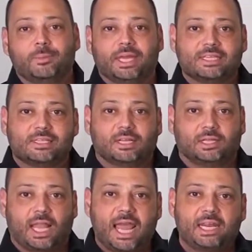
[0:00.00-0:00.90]
is the
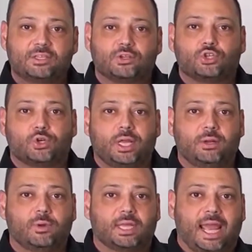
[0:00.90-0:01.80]
linings are
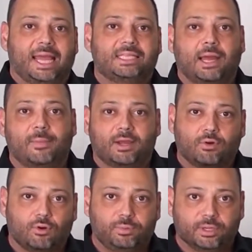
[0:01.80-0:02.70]
treated with an
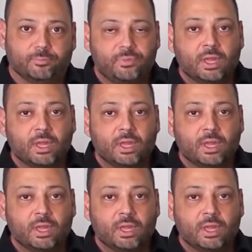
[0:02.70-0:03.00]
antimicrobial.